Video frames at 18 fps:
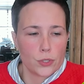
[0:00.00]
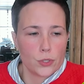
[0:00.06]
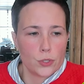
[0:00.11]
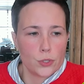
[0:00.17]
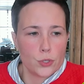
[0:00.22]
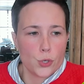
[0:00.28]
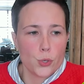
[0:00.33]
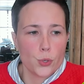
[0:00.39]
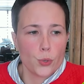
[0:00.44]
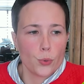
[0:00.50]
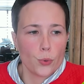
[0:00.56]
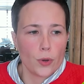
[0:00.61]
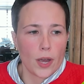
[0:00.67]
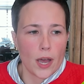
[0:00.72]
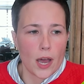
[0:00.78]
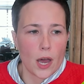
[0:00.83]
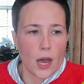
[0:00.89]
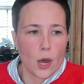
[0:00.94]
2
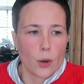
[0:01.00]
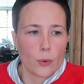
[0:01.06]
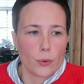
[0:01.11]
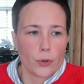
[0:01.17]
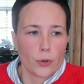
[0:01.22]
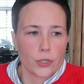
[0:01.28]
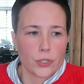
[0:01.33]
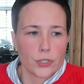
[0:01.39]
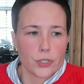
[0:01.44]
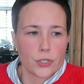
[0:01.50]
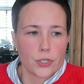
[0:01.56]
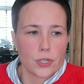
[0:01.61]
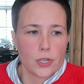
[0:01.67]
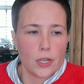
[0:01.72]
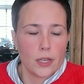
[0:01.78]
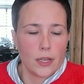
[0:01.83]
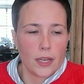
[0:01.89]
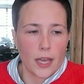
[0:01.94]
hours
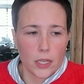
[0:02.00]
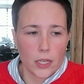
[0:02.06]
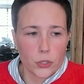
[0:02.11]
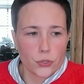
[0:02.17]
extra.